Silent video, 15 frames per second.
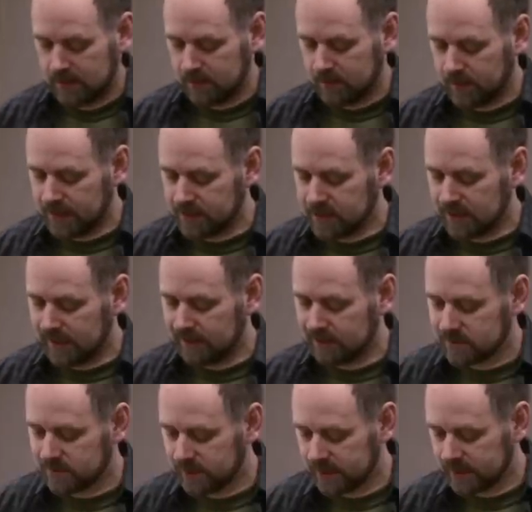There were
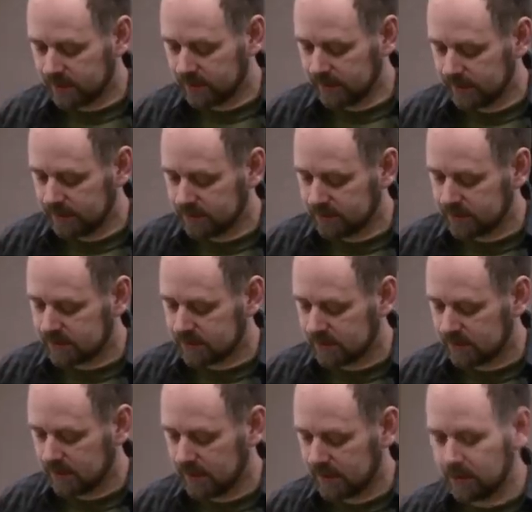educators, political leaders,
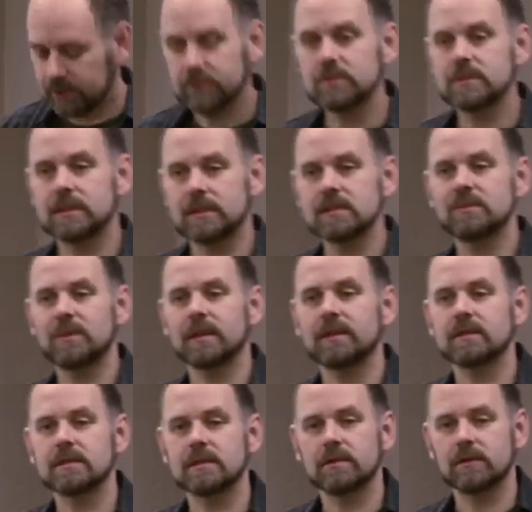and they were using these
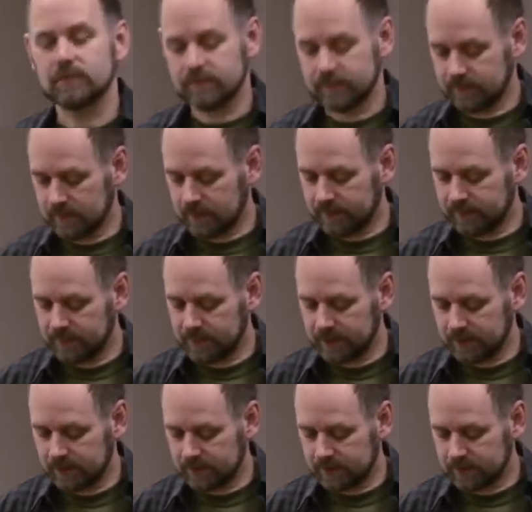methods that are
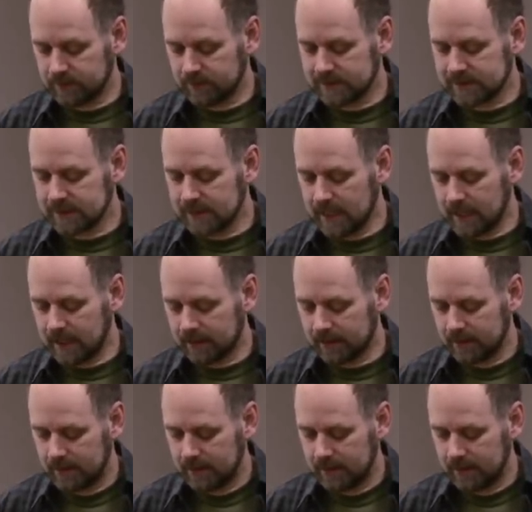familiar to us today.